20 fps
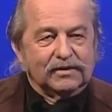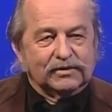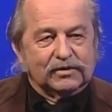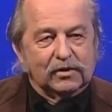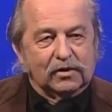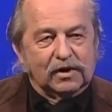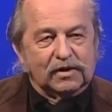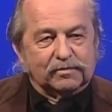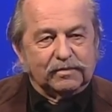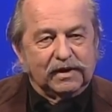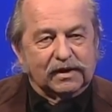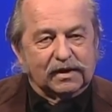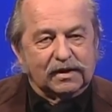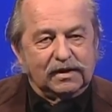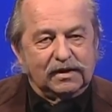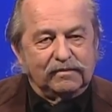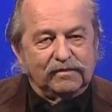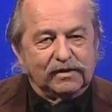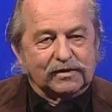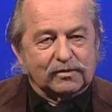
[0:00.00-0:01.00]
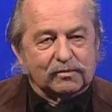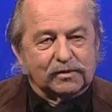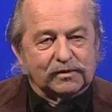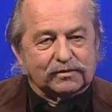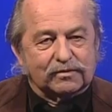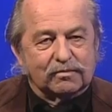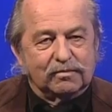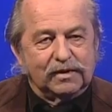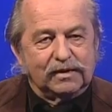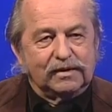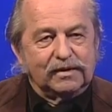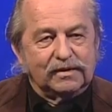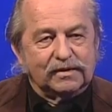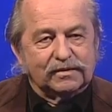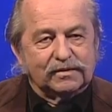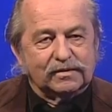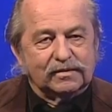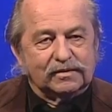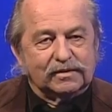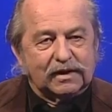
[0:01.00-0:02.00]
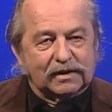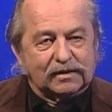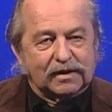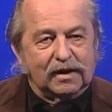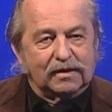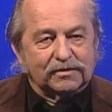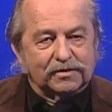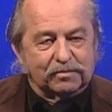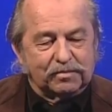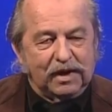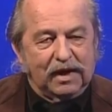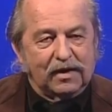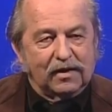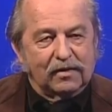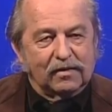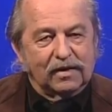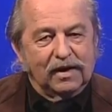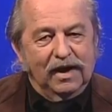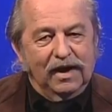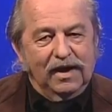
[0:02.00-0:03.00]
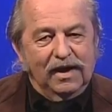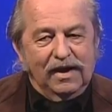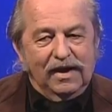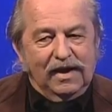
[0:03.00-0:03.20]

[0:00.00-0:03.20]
So as being an individual with tremendous technology power,